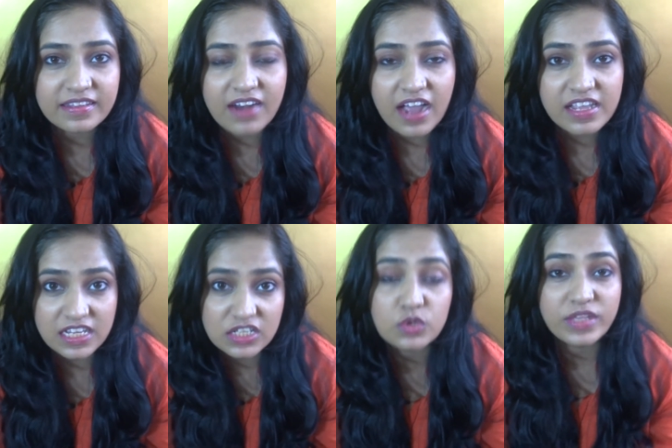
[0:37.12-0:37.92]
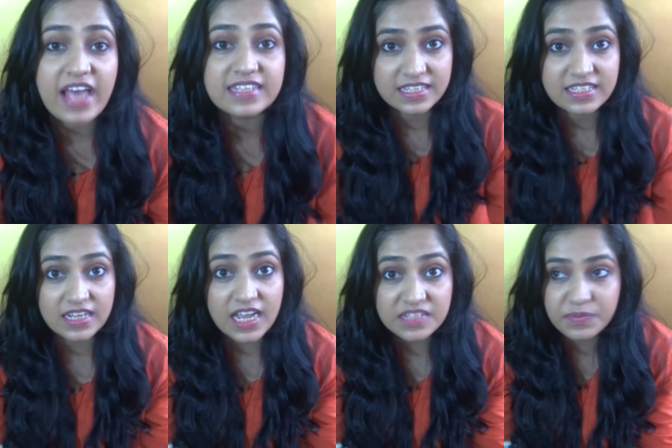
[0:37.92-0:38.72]
Rakhis to their
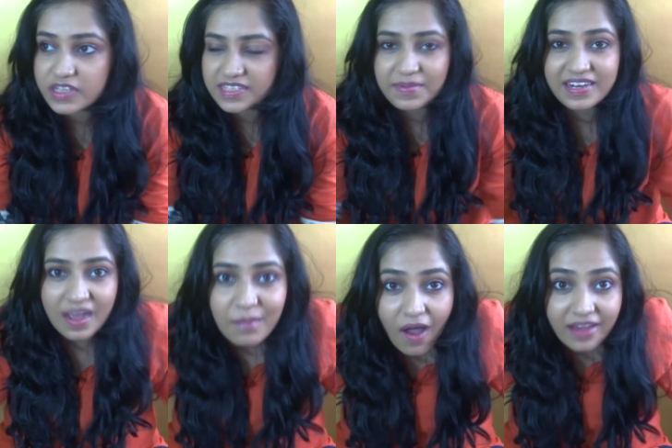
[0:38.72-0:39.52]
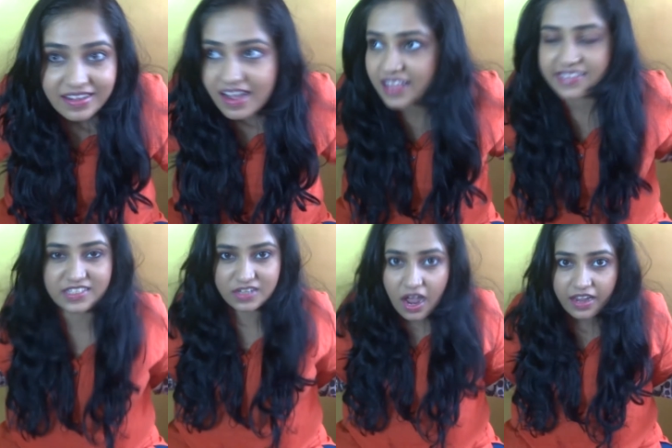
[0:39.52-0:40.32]
sisters because, I mean, come on, girls are
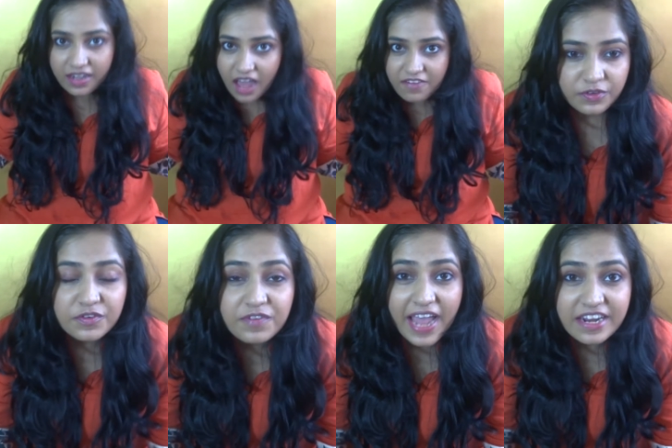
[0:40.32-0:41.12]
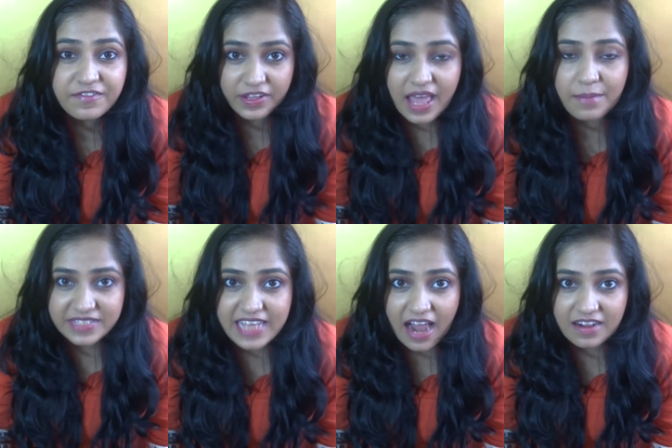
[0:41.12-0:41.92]
strong enough to fight for
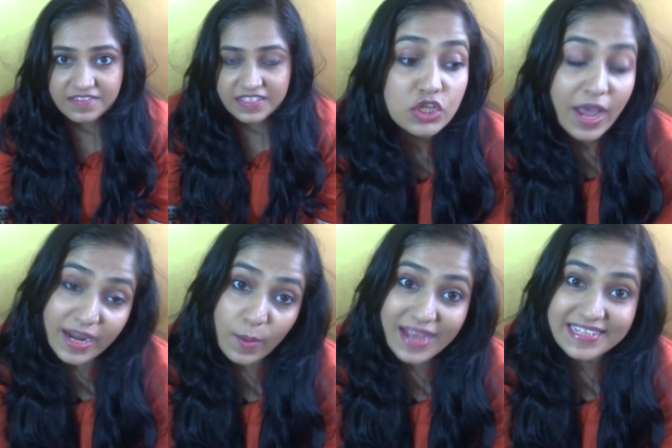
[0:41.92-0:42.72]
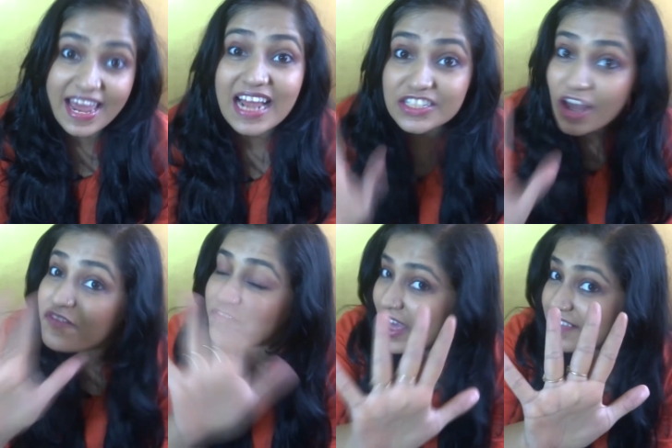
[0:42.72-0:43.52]
themselves. So anyways, here are
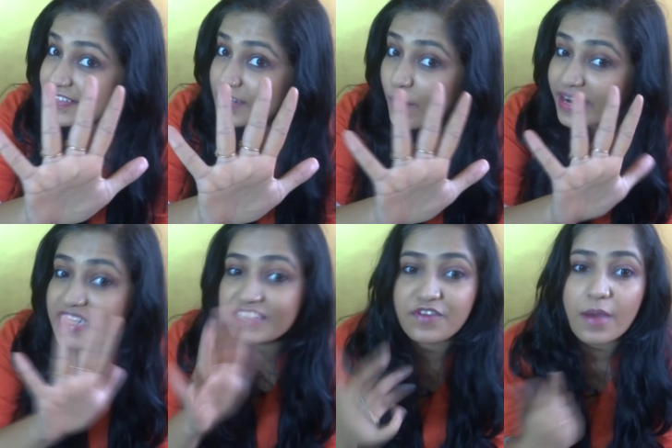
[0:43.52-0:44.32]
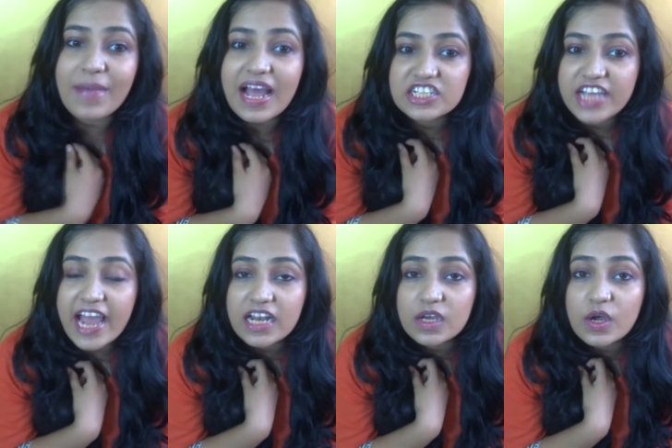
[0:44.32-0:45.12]
top 5 stories from my
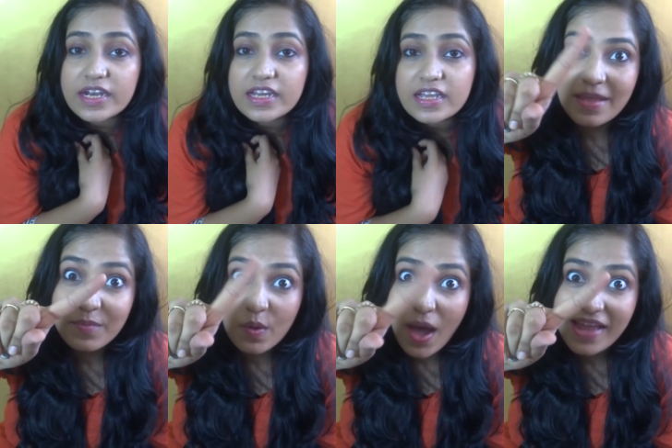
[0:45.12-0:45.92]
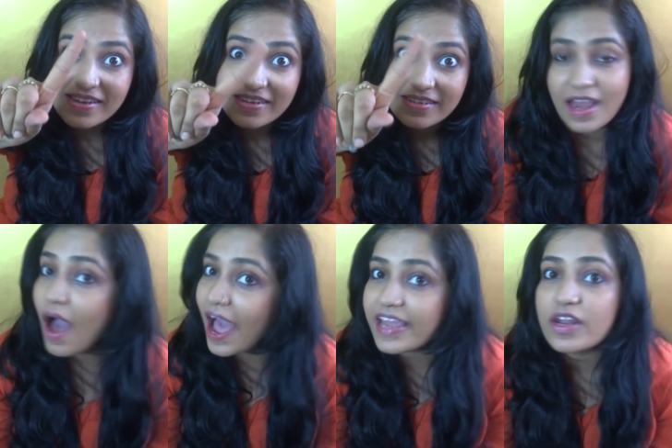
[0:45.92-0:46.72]
childhood. Number 1. Now,
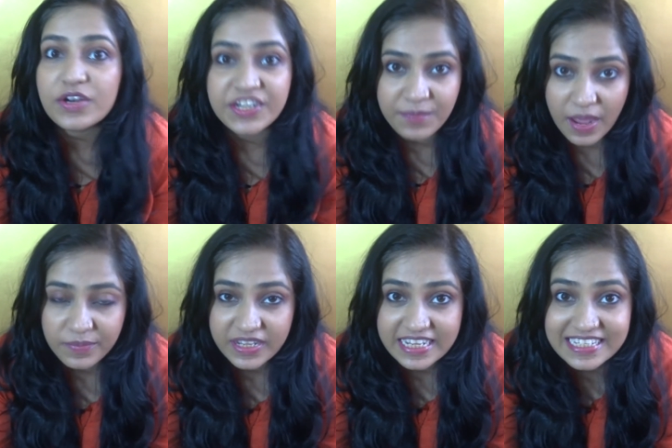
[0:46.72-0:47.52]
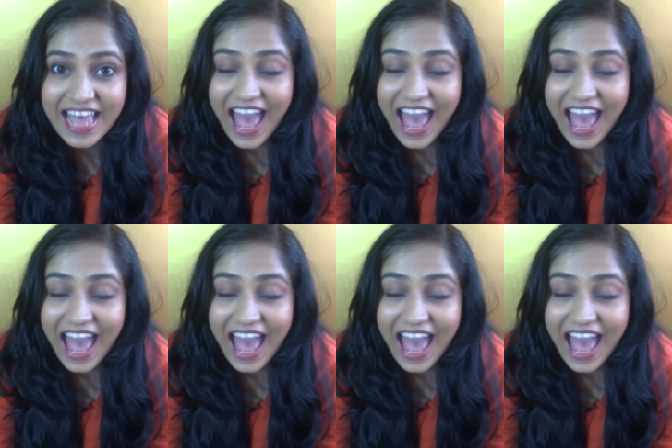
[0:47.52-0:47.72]
I don't remember this